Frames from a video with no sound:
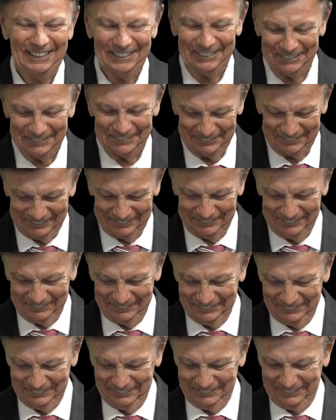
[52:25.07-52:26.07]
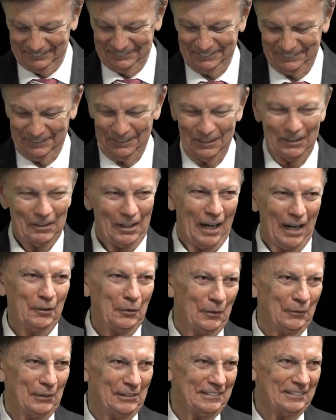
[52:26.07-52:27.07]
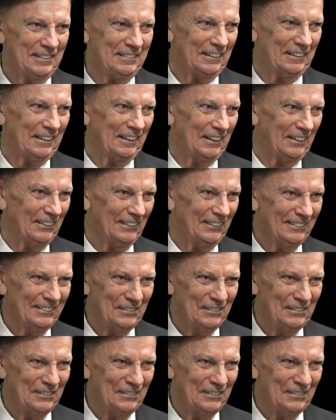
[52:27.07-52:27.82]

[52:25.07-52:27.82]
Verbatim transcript: Amen. I quit resisting there.